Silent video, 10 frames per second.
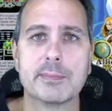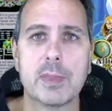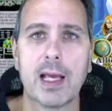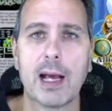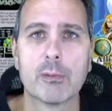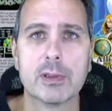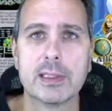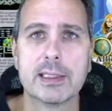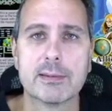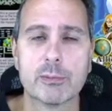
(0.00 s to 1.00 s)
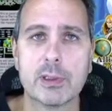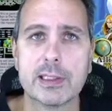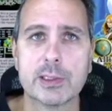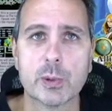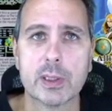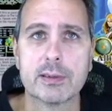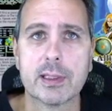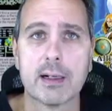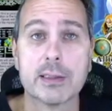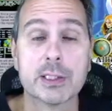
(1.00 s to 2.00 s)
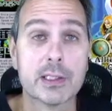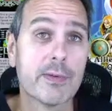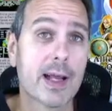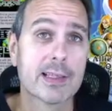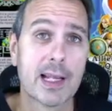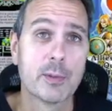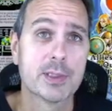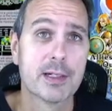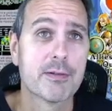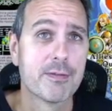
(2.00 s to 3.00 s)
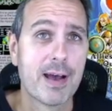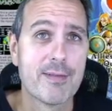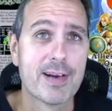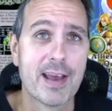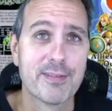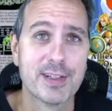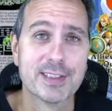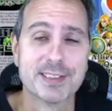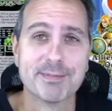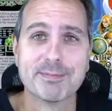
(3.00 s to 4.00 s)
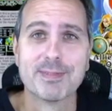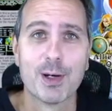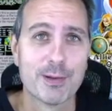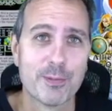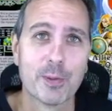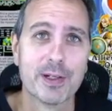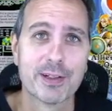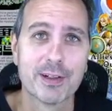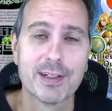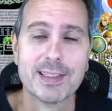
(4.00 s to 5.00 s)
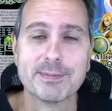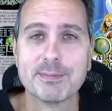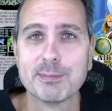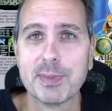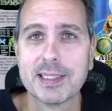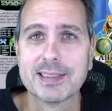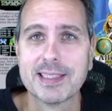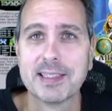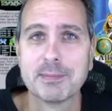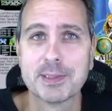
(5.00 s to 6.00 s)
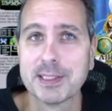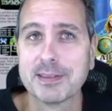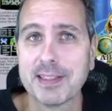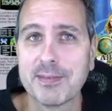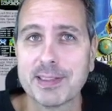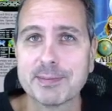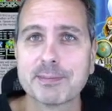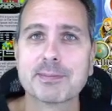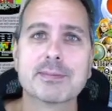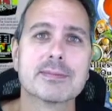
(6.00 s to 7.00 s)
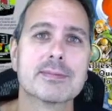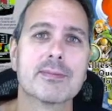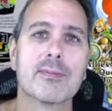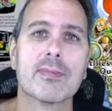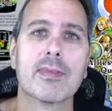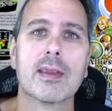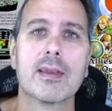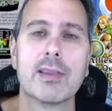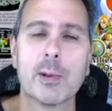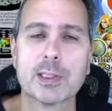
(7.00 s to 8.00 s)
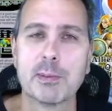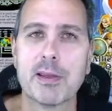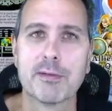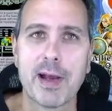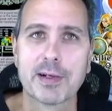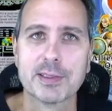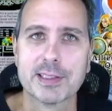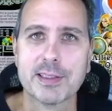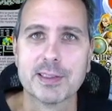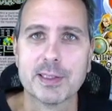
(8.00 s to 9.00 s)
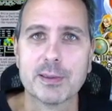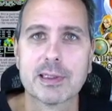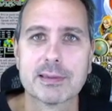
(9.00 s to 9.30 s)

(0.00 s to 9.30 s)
yeah, I really, really enjoyed college. To the fact that I was there for 5.5 years on a 4-year degree, but still loved it. There were some other factors in there too,